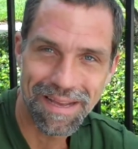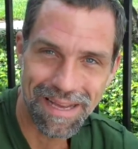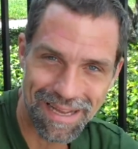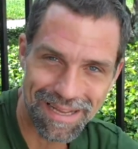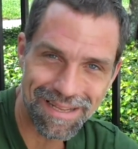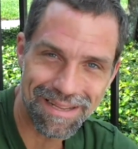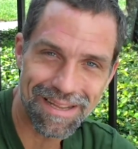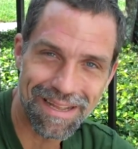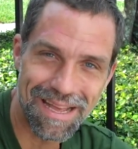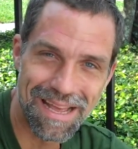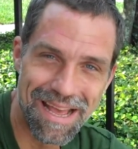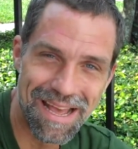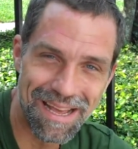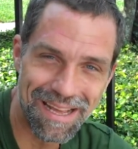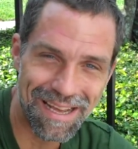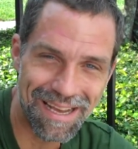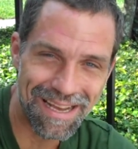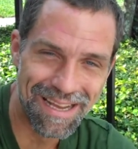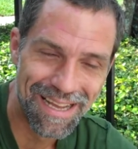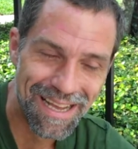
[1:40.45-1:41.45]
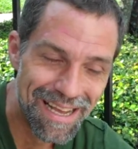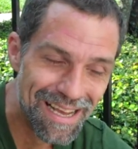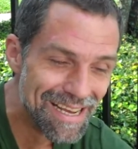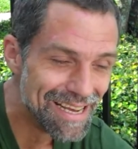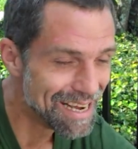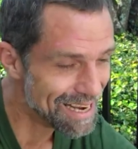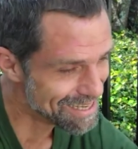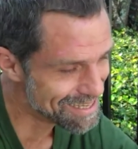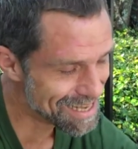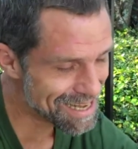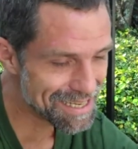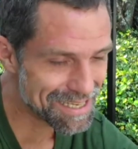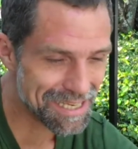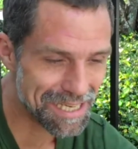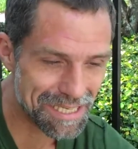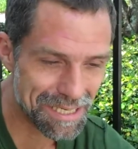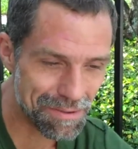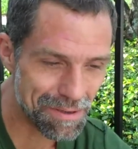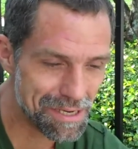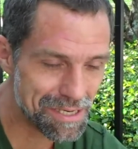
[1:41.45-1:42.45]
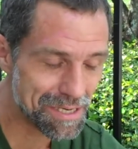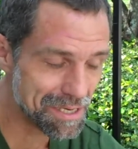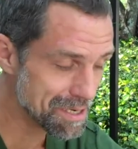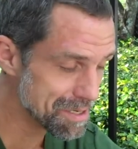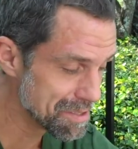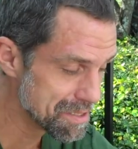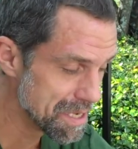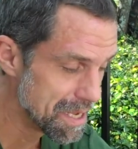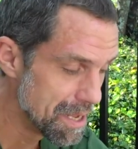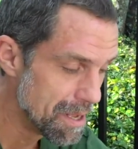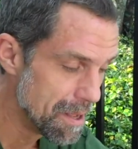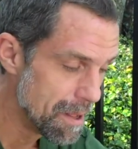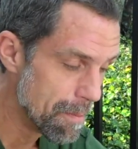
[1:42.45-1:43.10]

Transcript: in that situation, because